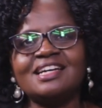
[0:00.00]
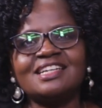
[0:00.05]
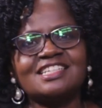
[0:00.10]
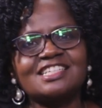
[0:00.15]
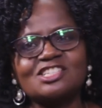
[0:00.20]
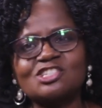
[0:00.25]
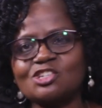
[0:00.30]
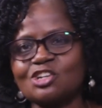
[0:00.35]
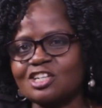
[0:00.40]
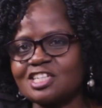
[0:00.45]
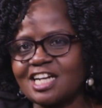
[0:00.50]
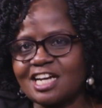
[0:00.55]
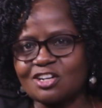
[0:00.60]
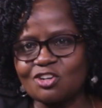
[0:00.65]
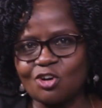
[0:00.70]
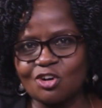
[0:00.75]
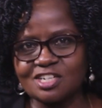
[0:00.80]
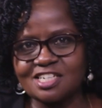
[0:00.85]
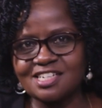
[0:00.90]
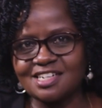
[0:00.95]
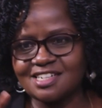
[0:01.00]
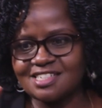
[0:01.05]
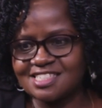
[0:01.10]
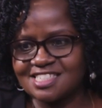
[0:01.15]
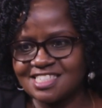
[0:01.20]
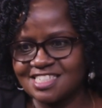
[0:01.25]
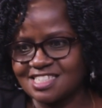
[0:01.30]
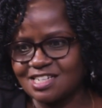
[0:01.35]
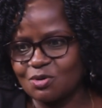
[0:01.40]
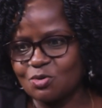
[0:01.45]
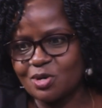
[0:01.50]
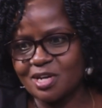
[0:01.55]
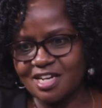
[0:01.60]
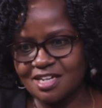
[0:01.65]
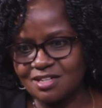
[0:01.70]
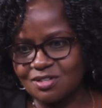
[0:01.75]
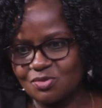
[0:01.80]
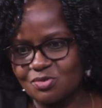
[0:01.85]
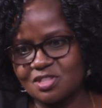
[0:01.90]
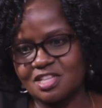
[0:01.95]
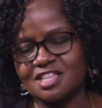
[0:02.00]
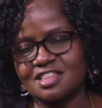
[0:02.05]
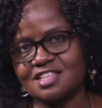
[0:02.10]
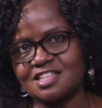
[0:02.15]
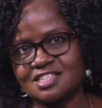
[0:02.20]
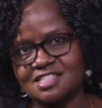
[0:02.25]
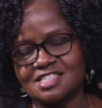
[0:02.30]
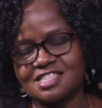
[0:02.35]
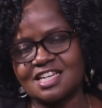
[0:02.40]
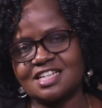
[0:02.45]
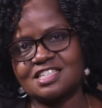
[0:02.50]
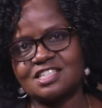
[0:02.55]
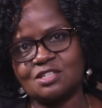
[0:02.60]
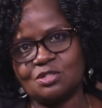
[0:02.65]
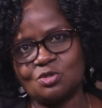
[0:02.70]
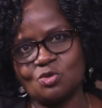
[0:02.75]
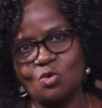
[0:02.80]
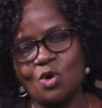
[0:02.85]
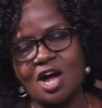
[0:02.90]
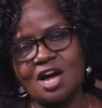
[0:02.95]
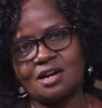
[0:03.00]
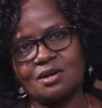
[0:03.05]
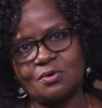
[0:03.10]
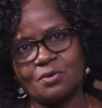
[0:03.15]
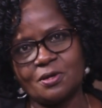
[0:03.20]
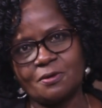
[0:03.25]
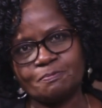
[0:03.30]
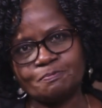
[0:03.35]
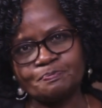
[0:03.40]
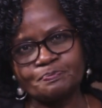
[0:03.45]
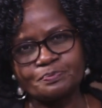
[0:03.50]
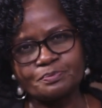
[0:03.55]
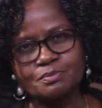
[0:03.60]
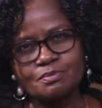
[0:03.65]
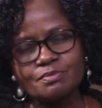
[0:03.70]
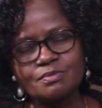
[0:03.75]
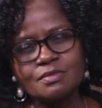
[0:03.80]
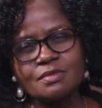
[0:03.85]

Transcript: It is not an ordinary teacher who can do the things that you are doing. Yeah.